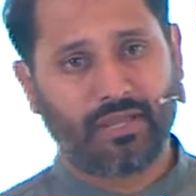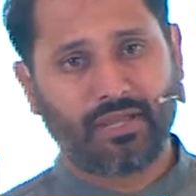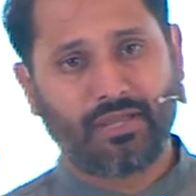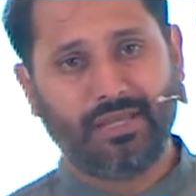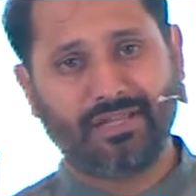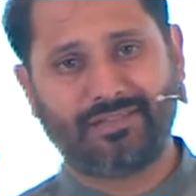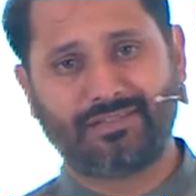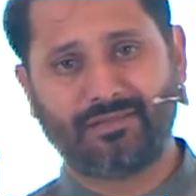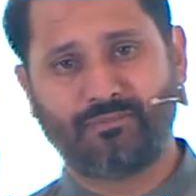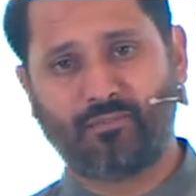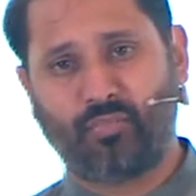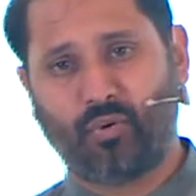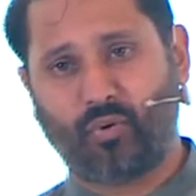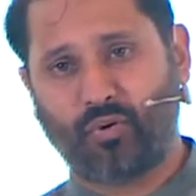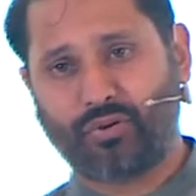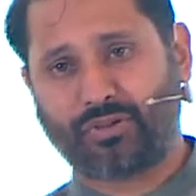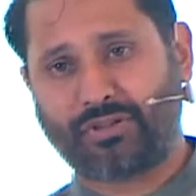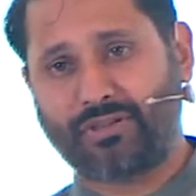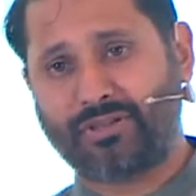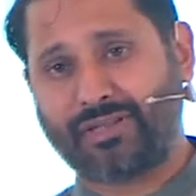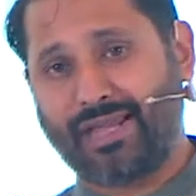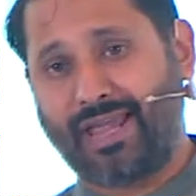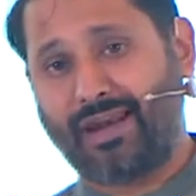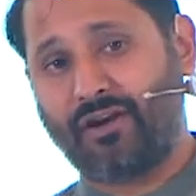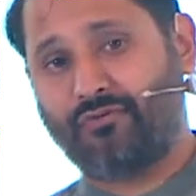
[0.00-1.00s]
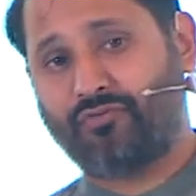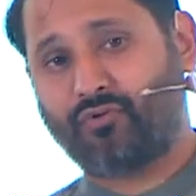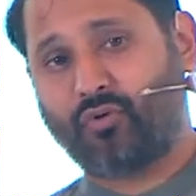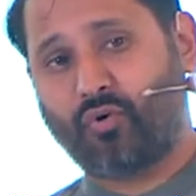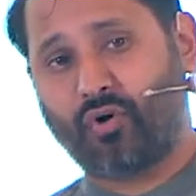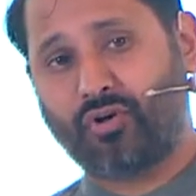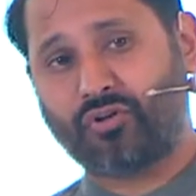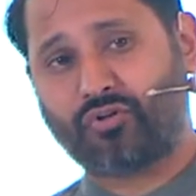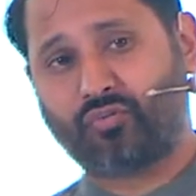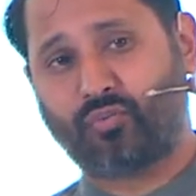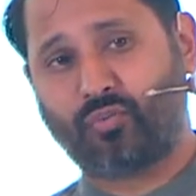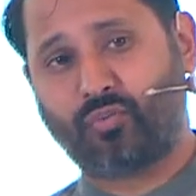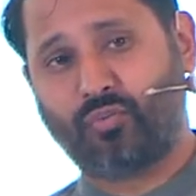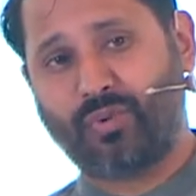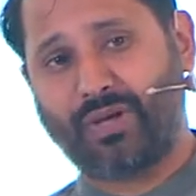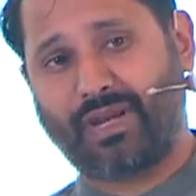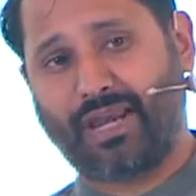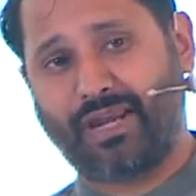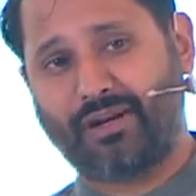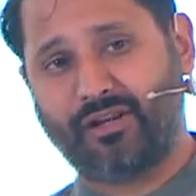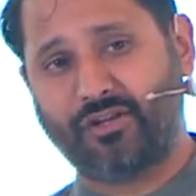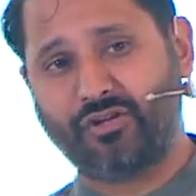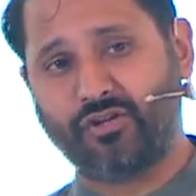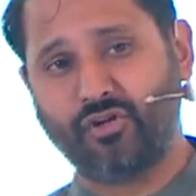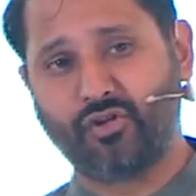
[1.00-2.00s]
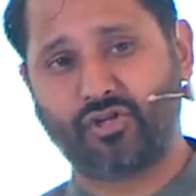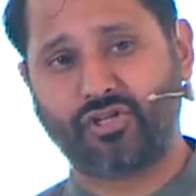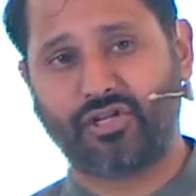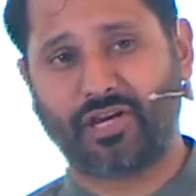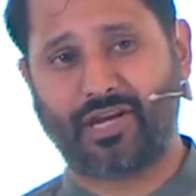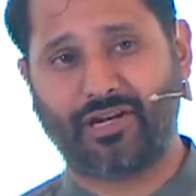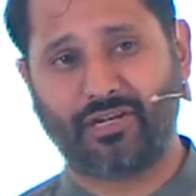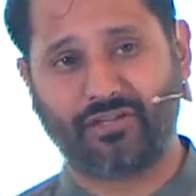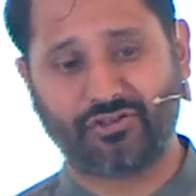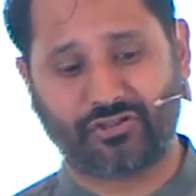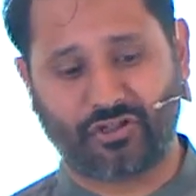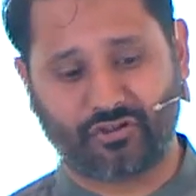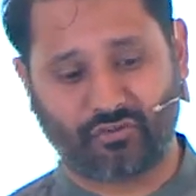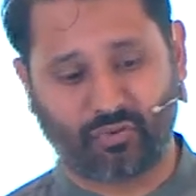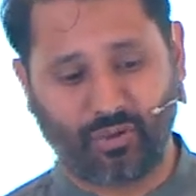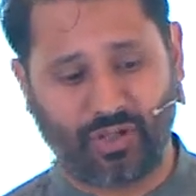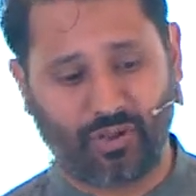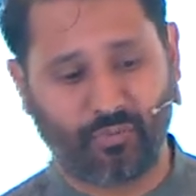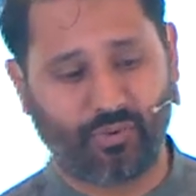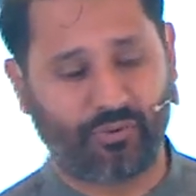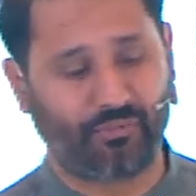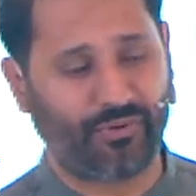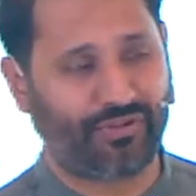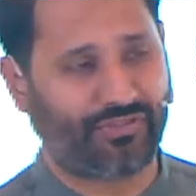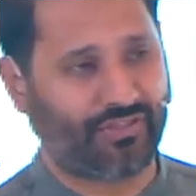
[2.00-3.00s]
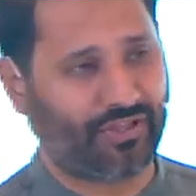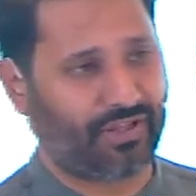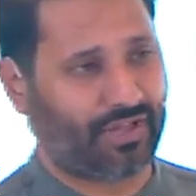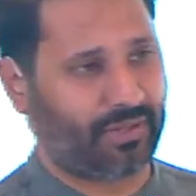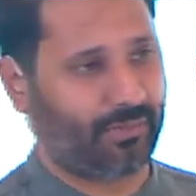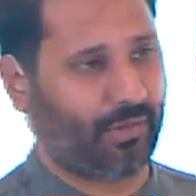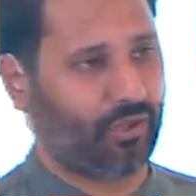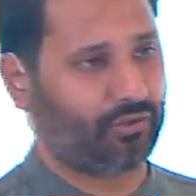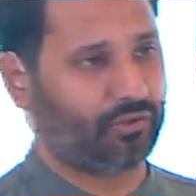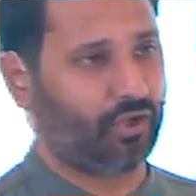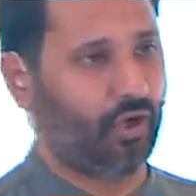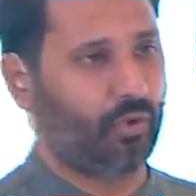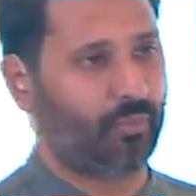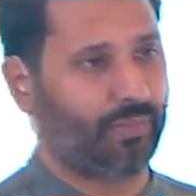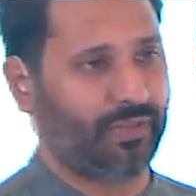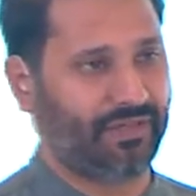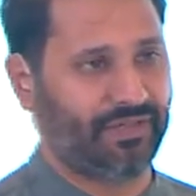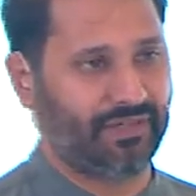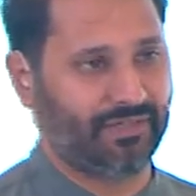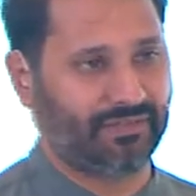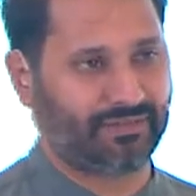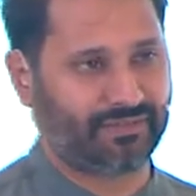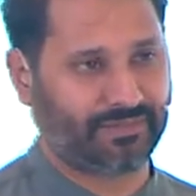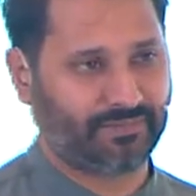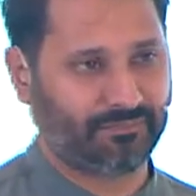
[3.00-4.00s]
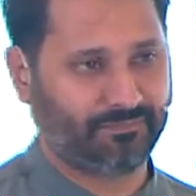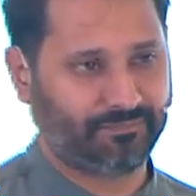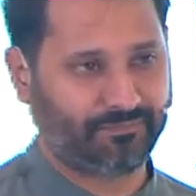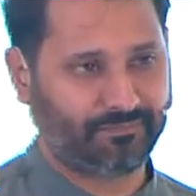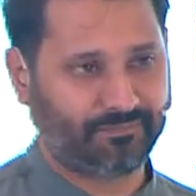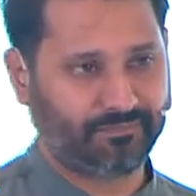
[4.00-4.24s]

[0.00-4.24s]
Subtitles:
it's important, and of course, we get a new challenge as well when we think about openness,